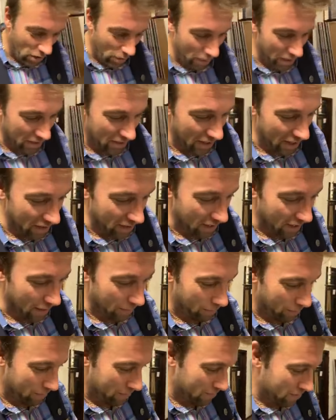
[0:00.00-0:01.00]
got a bit of
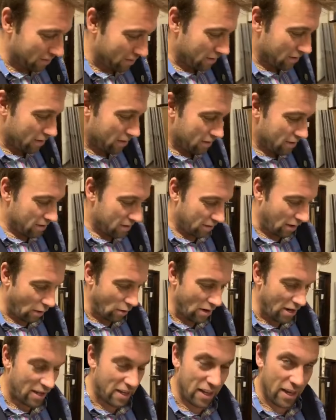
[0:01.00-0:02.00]
sellotape.
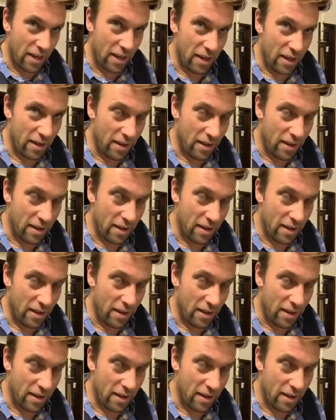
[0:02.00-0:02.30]
Don't lick it.